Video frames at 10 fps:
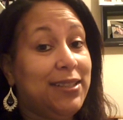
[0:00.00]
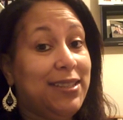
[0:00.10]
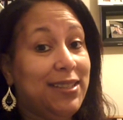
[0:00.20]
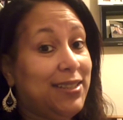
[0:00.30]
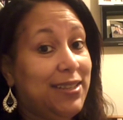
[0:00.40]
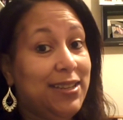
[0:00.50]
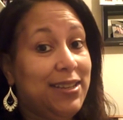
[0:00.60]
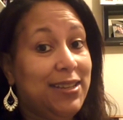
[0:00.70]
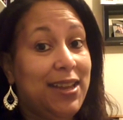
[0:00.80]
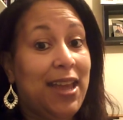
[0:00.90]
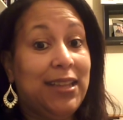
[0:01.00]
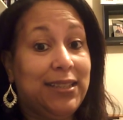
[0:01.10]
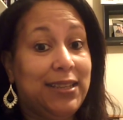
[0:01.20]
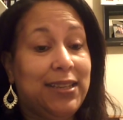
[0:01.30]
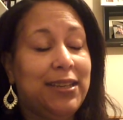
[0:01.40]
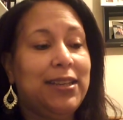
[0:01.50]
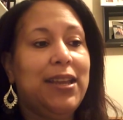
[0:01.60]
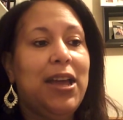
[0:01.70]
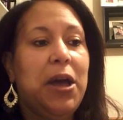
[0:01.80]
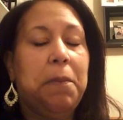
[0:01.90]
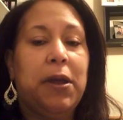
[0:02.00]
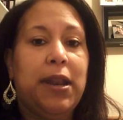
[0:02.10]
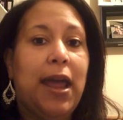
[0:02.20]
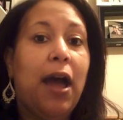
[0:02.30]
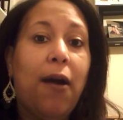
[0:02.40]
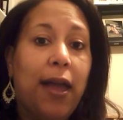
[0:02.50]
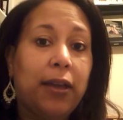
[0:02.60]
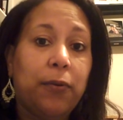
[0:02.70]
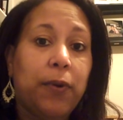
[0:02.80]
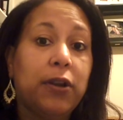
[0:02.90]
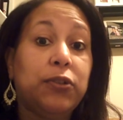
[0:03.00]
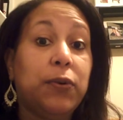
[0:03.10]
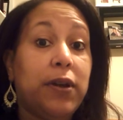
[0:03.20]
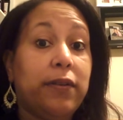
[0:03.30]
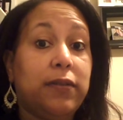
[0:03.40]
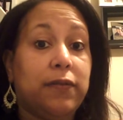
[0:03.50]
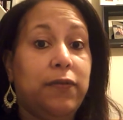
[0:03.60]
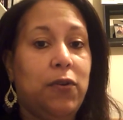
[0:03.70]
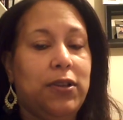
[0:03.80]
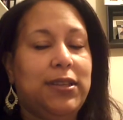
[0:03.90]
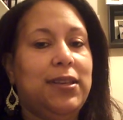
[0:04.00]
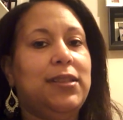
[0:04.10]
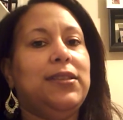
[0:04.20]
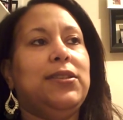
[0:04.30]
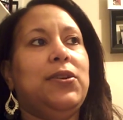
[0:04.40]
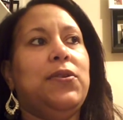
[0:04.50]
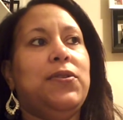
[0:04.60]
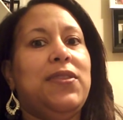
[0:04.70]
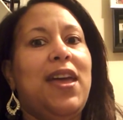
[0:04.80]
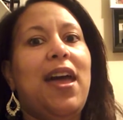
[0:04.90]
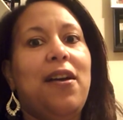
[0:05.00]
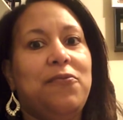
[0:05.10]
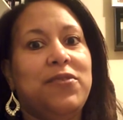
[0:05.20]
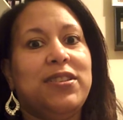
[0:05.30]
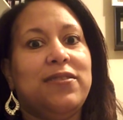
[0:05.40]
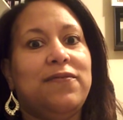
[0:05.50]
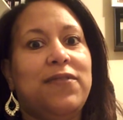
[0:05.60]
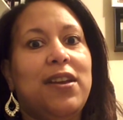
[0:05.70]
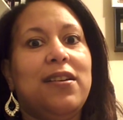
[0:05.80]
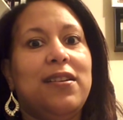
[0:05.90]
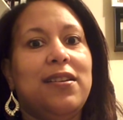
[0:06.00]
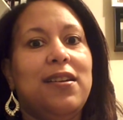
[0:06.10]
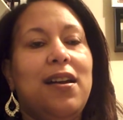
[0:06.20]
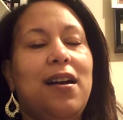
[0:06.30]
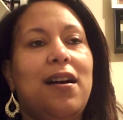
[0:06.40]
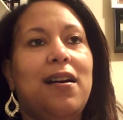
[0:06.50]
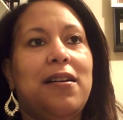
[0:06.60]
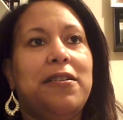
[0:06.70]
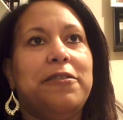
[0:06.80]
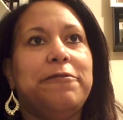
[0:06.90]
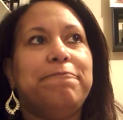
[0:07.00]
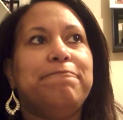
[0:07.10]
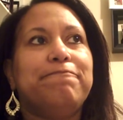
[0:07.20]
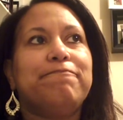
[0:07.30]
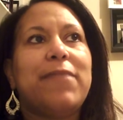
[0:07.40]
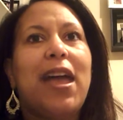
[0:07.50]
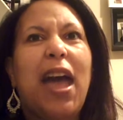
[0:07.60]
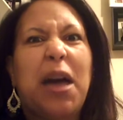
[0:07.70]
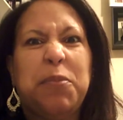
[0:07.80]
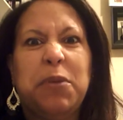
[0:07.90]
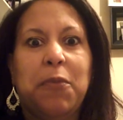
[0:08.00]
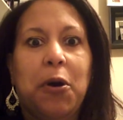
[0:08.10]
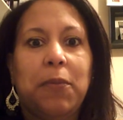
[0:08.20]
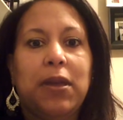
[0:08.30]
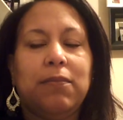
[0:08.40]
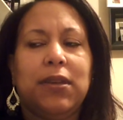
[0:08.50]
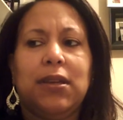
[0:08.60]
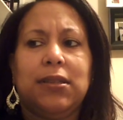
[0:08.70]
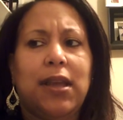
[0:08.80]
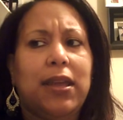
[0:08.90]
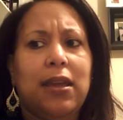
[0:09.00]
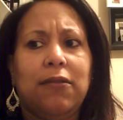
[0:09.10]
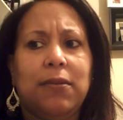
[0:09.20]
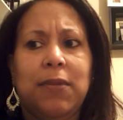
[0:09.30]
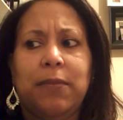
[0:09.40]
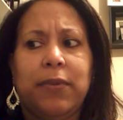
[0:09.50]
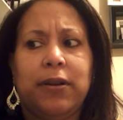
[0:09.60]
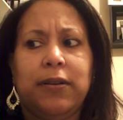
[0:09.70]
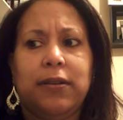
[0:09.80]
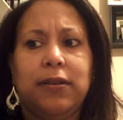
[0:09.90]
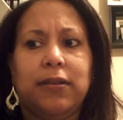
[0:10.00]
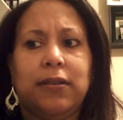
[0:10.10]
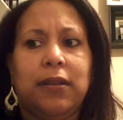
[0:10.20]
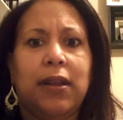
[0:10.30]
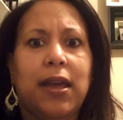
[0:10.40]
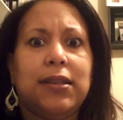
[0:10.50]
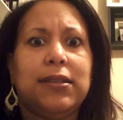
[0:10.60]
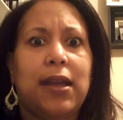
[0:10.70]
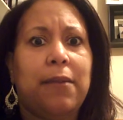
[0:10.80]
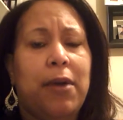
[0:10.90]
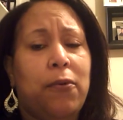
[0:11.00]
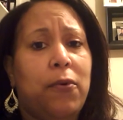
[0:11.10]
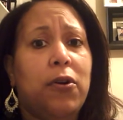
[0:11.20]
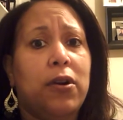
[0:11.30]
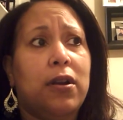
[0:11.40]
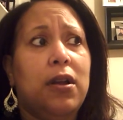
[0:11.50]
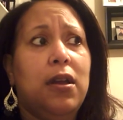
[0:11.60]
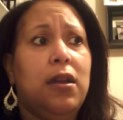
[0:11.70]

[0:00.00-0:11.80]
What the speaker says: 16, 18, but now I can wear 12s and 14s. So that was a very happy moment, because I can't remember the last time I wore